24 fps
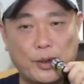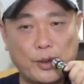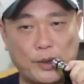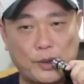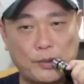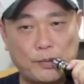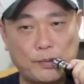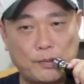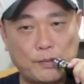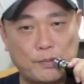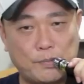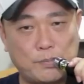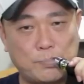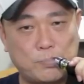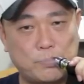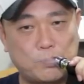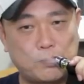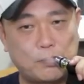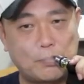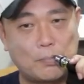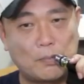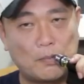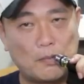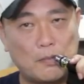
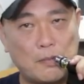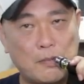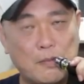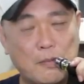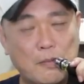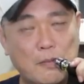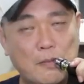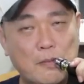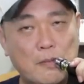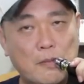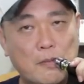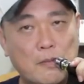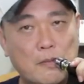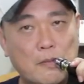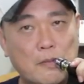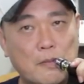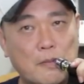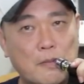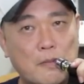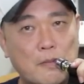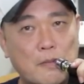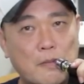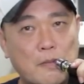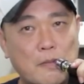
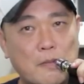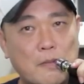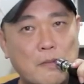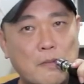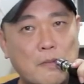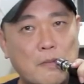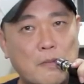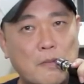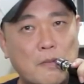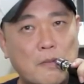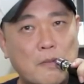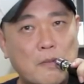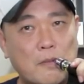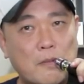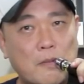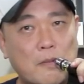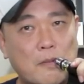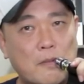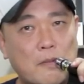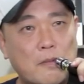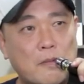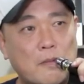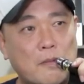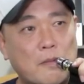
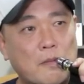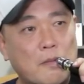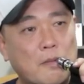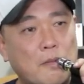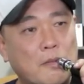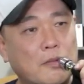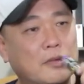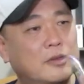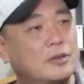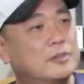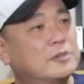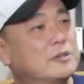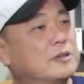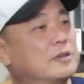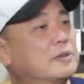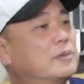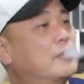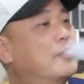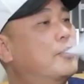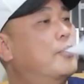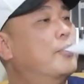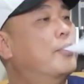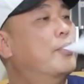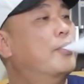
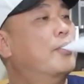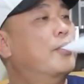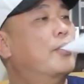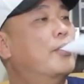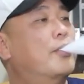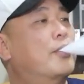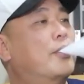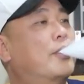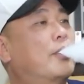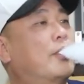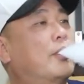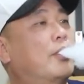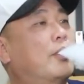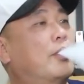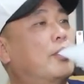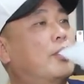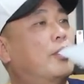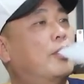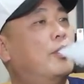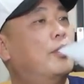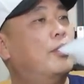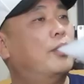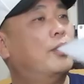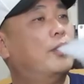
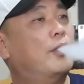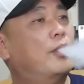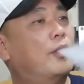Nothing is said.